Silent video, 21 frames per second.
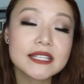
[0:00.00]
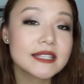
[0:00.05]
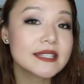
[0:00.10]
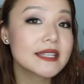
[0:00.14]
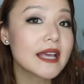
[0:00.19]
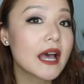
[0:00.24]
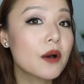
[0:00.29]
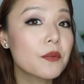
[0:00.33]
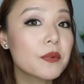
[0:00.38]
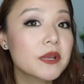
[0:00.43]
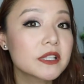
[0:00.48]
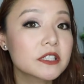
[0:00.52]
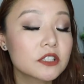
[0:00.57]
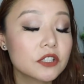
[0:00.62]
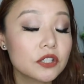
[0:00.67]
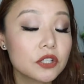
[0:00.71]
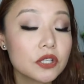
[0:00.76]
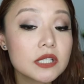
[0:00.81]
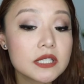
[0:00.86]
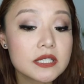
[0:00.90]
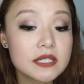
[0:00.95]
is how it
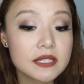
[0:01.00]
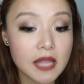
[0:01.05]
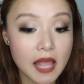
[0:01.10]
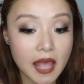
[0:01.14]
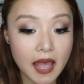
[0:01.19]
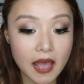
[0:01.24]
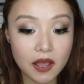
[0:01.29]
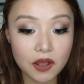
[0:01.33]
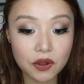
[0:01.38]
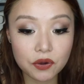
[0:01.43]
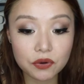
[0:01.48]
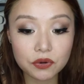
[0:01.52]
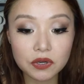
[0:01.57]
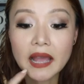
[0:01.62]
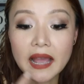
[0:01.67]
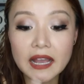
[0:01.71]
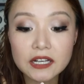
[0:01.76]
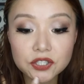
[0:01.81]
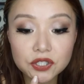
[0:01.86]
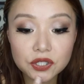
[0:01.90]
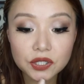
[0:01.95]
looks now.
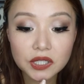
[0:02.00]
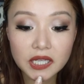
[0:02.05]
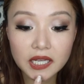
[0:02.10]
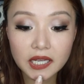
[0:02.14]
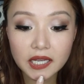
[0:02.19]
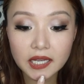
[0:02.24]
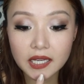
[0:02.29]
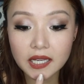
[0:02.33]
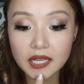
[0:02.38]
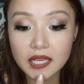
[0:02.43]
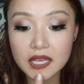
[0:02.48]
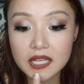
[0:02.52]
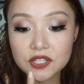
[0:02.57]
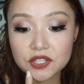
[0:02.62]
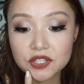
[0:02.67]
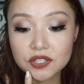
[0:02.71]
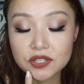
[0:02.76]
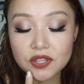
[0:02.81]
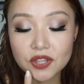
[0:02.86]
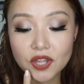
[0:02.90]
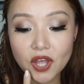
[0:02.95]
Actually,
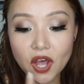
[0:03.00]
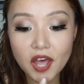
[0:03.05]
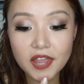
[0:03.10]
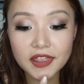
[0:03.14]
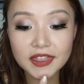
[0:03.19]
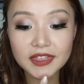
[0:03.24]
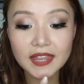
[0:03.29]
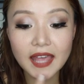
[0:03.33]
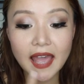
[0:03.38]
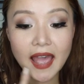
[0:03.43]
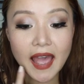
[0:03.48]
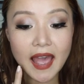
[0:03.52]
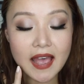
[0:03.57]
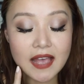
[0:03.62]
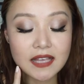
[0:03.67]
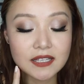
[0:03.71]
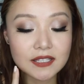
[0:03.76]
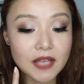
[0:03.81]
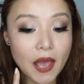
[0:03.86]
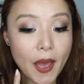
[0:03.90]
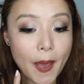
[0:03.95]
it's not
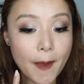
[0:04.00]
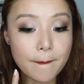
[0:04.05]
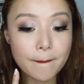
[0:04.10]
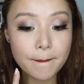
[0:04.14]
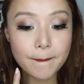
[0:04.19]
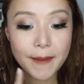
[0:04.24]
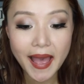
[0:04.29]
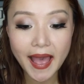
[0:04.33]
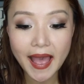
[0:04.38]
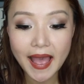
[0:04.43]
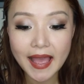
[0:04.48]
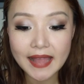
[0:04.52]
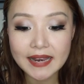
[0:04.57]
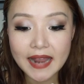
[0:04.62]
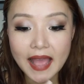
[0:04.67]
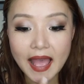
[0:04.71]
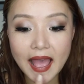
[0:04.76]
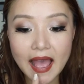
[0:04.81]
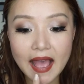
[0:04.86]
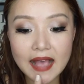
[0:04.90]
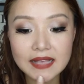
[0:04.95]
as bad
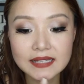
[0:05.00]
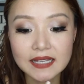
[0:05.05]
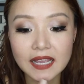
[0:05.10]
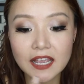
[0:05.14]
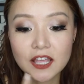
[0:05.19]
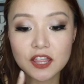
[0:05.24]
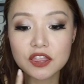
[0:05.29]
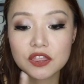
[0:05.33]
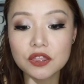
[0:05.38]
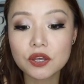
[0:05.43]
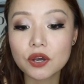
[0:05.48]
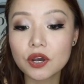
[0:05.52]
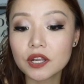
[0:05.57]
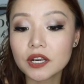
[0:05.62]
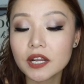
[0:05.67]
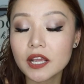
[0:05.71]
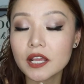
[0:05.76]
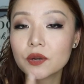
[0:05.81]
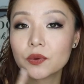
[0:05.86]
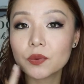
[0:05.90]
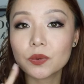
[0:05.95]
as I
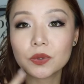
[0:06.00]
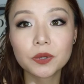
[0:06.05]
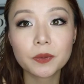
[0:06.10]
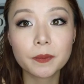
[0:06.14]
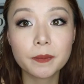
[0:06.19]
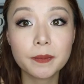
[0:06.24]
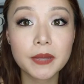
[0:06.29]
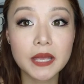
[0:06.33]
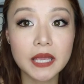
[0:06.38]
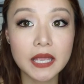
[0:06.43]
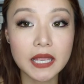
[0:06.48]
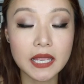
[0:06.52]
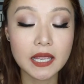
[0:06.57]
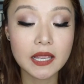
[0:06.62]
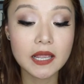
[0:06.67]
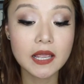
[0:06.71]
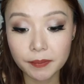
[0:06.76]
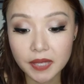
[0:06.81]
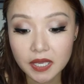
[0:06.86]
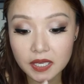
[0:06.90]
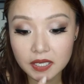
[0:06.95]
thought it would
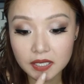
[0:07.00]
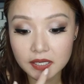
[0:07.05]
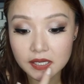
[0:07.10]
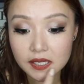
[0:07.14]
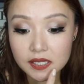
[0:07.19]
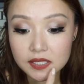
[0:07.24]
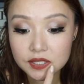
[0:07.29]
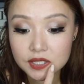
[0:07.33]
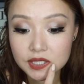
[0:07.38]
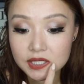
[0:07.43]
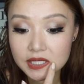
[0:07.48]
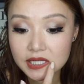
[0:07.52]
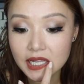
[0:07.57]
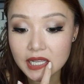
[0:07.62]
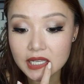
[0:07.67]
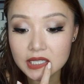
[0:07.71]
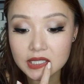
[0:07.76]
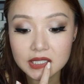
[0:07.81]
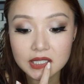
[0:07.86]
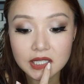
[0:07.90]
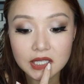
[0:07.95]
be because
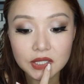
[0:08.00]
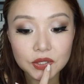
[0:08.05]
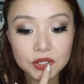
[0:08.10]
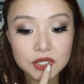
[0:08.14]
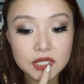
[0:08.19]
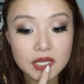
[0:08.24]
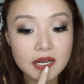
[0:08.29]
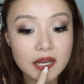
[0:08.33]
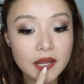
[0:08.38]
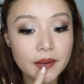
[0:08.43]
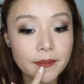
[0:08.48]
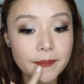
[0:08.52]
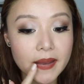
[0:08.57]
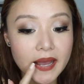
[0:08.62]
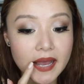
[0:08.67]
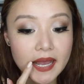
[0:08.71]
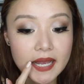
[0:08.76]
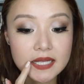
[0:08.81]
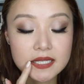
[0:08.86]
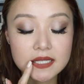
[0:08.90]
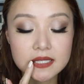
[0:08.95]
like dito sa
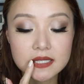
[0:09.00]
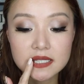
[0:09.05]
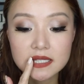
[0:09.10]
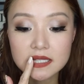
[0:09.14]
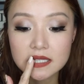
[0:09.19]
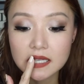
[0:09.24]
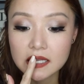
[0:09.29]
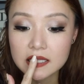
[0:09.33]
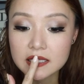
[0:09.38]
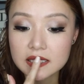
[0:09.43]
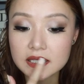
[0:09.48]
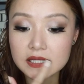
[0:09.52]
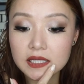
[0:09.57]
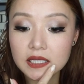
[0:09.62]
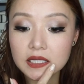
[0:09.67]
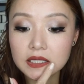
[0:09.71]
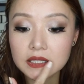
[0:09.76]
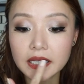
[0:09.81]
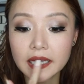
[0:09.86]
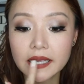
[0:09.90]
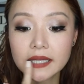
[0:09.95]
labas, it's
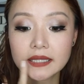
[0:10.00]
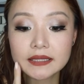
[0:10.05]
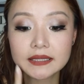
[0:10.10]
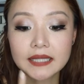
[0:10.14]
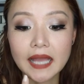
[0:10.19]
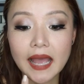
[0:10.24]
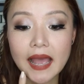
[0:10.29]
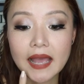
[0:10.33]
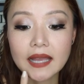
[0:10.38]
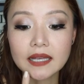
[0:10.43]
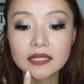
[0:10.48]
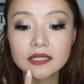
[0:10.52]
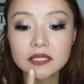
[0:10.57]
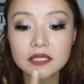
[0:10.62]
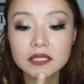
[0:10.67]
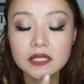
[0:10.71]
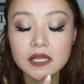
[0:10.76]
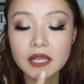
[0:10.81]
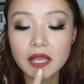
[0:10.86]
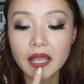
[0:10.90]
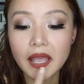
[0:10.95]
still intact
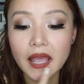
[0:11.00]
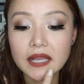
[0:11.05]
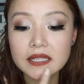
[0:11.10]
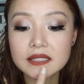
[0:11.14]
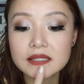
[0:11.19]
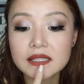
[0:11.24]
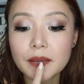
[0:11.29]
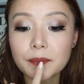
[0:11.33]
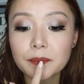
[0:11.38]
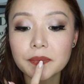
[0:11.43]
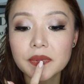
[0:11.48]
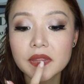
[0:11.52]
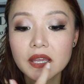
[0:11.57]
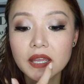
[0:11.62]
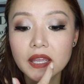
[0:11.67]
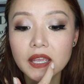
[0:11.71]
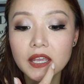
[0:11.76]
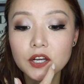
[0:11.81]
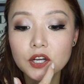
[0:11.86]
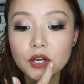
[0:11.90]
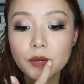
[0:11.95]
except the
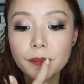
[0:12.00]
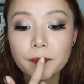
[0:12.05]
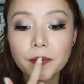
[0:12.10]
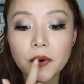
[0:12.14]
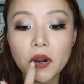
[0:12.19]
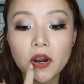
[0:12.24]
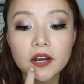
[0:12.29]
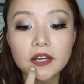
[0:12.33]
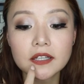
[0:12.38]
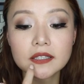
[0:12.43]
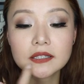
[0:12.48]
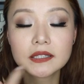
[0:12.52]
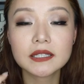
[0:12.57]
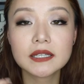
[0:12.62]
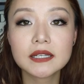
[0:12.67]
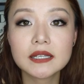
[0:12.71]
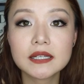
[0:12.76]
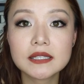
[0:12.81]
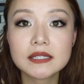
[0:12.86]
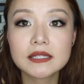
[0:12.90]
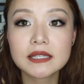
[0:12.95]
inner part
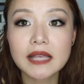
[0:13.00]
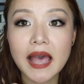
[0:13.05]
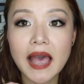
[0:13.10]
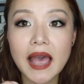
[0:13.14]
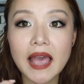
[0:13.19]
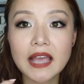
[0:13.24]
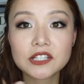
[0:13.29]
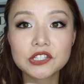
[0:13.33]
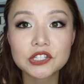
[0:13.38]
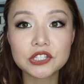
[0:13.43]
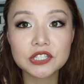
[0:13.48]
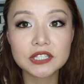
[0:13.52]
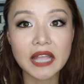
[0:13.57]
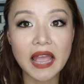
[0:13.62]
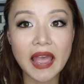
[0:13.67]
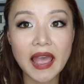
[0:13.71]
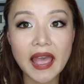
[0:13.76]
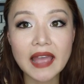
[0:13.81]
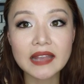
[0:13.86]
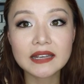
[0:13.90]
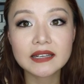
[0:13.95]
because I just
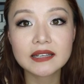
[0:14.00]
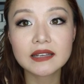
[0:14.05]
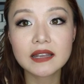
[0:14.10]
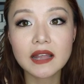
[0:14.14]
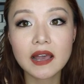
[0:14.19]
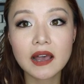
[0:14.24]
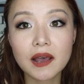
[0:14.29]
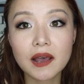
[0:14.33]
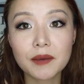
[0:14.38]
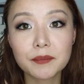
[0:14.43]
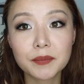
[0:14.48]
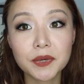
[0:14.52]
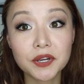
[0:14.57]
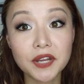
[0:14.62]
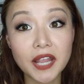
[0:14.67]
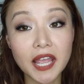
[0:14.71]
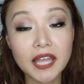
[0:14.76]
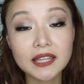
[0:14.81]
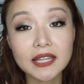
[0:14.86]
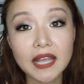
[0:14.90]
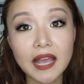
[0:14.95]
had
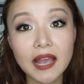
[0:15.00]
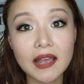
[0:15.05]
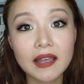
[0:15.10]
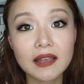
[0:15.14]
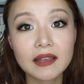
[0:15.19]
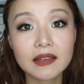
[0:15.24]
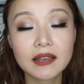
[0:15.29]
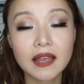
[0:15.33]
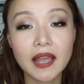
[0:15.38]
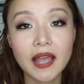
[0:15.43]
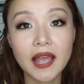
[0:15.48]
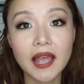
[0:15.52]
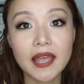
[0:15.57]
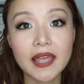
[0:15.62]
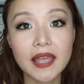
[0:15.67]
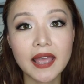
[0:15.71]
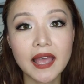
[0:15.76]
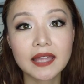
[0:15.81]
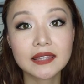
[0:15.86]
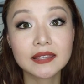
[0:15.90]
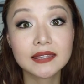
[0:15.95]
merienda.
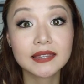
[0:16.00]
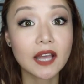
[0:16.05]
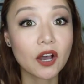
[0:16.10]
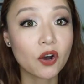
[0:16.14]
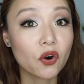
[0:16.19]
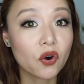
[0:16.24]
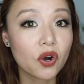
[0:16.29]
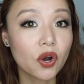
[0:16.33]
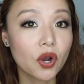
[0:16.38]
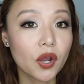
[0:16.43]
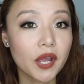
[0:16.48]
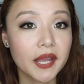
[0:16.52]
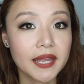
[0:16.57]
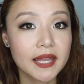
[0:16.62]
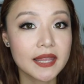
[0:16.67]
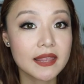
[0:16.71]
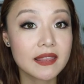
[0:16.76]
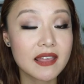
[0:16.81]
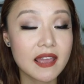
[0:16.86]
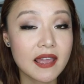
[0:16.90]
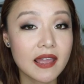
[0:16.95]
I had taho
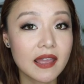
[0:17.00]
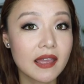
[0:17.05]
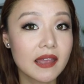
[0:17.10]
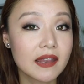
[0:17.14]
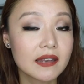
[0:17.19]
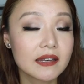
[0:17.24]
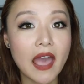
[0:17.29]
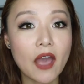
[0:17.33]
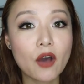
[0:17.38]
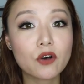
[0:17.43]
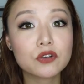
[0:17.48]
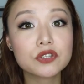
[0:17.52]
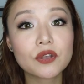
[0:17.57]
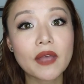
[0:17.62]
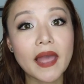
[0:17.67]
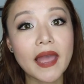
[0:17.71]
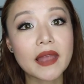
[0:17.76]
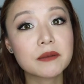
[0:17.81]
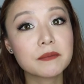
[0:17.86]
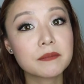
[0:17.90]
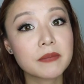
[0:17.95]
and then I also
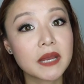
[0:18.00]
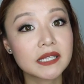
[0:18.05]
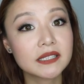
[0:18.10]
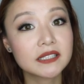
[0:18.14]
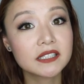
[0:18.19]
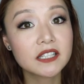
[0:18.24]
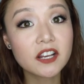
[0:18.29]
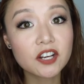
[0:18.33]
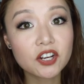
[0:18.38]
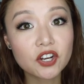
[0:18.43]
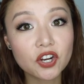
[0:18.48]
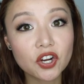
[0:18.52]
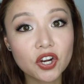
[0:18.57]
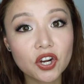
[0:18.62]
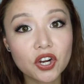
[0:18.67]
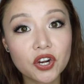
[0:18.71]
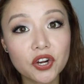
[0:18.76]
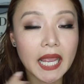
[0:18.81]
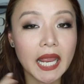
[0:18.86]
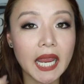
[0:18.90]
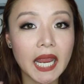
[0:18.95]
had my
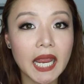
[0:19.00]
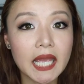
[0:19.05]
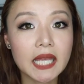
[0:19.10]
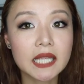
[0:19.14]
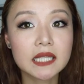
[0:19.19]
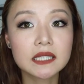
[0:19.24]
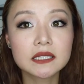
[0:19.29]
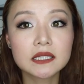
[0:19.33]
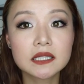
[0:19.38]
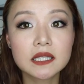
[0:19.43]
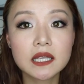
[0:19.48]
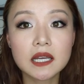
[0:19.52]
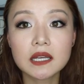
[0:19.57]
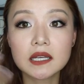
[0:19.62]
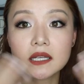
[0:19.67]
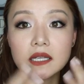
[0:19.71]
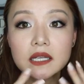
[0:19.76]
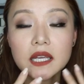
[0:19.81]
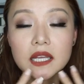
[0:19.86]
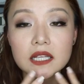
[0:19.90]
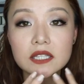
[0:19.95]
dinner and
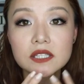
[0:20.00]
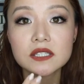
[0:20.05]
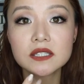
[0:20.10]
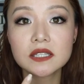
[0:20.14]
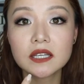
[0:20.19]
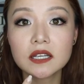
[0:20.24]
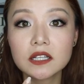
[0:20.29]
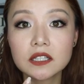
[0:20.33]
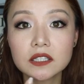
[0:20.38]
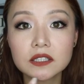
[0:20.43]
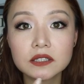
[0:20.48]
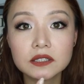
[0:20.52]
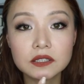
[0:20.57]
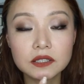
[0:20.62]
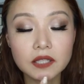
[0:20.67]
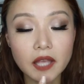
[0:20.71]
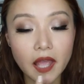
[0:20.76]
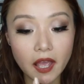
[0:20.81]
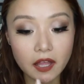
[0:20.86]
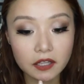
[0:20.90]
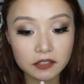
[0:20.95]
it
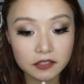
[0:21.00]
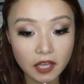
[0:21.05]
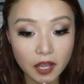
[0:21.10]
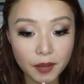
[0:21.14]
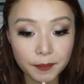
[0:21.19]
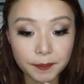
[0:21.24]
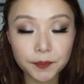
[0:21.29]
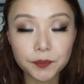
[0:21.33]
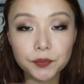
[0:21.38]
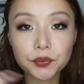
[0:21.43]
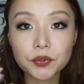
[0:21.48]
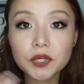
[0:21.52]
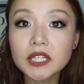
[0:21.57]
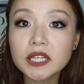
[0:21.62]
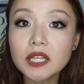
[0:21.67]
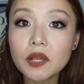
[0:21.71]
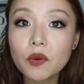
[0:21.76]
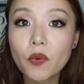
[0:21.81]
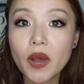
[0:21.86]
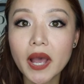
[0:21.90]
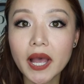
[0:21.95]
still held up
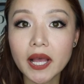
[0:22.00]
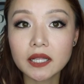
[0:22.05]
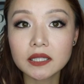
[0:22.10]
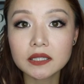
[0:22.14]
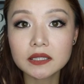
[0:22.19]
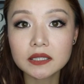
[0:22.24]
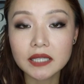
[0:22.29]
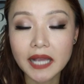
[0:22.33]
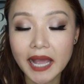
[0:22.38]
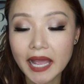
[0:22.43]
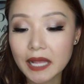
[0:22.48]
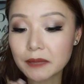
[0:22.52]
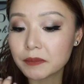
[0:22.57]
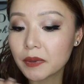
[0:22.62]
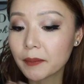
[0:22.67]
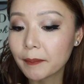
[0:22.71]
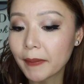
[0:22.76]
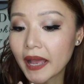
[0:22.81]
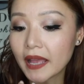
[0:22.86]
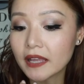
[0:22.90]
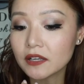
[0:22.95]
pretty well, kahit
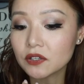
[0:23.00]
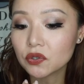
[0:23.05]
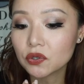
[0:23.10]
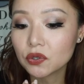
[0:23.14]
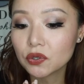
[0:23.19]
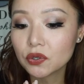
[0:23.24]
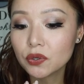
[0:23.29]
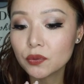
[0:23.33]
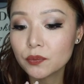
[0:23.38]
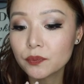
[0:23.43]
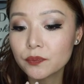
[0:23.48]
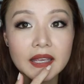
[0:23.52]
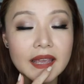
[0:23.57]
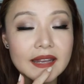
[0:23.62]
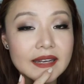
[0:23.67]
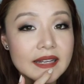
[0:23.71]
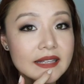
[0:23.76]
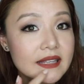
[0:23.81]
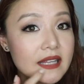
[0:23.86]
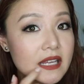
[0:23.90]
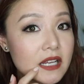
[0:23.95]
papano.
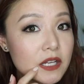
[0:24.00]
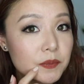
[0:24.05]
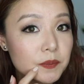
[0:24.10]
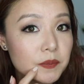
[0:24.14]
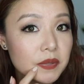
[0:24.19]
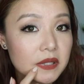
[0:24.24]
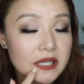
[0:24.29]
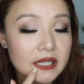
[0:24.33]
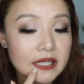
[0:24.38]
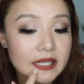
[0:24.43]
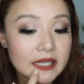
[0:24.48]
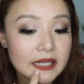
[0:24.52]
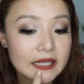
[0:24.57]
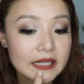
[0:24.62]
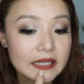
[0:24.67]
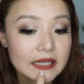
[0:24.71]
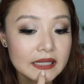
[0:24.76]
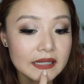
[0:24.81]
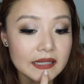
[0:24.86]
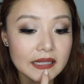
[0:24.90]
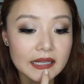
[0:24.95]
And it didn't
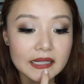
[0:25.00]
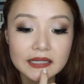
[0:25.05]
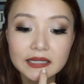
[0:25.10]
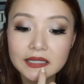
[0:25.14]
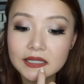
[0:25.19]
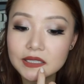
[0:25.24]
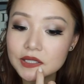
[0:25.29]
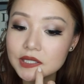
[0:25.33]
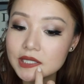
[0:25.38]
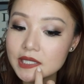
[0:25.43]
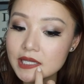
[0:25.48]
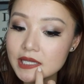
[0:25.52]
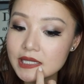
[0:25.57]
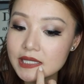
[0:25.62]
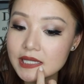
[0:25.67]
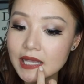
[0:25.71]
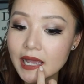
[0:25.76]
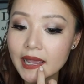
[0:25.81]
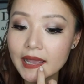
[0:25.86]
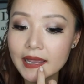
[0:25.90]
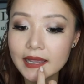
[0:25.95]
bleed, like, dito sa
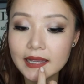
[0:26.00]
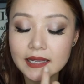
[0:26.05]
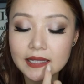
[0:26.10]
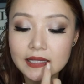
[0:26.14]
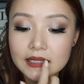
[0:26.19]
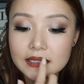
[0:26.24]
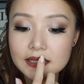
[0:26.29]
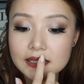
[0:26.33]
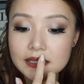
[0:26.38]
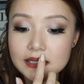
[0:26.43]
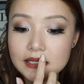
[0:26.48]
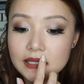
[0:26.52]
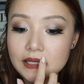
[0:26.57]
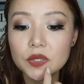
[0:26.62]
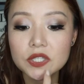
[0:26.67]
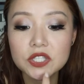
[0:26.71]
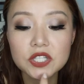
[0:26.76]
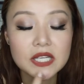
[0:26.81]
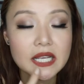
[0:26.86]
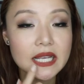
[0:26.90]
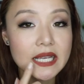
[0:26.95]
sides,
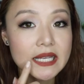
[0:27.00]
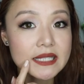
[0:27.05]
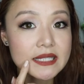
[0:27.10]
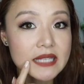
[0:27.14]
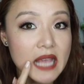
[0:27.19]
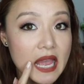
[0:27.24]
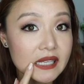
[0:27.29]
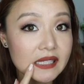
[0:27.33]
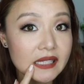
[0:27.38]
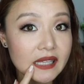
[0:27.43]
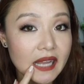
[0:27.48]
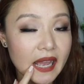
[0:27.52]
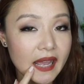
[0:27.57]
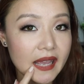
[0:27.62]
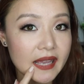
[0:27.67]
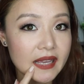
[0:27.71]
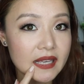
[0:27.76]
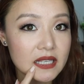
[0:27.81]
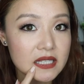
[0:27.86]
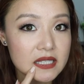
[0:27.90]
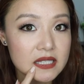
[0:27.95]
which is
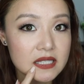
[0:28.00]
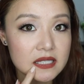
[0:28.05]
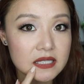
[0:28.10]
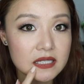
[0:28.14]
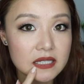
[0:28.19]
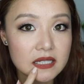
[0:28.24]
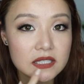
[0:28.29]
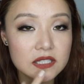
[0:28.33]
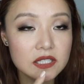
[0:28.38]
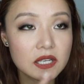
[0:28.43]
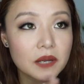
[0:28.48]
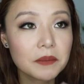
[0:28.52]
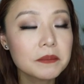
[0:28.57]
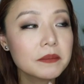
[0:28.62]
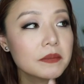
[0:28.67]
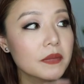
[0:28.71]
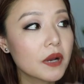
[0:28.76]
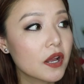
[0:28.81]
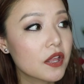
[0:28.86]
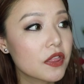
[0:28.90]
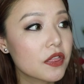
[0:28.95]
nice. Because
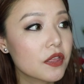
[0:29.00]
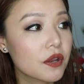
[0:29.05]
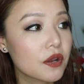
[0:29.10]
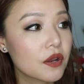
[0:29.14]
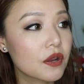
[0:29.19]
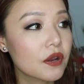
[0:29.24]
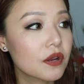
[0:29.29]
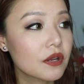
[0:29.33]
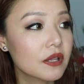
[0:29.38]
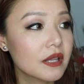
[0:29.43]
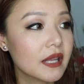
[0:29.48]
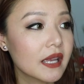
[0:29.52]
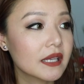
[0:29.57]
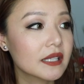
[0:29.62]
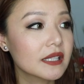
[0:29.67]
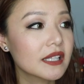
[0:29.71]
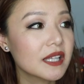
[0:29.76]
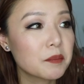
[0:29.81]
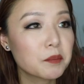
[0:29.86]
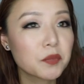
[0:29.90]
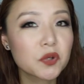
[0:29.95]
some other,
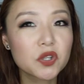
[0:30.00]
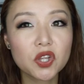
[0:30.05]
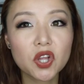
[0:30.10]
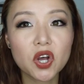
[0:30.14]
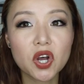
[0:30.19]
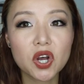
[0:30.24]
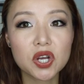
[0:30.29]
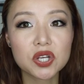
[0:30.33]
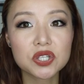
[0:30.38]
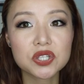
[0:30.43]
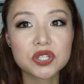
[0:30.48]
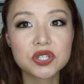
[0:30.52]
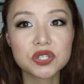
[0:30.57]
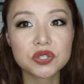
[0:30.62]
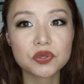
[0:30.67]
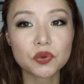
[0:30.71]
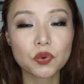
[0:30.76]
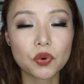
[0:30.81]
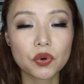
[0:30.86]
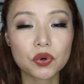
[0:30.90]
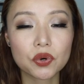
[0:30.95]
like, lip
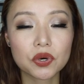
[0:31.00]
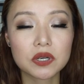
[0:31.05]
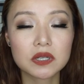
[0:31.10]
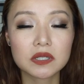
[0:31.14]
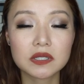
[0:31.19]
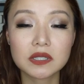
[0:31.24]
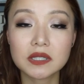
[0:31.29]
gloss or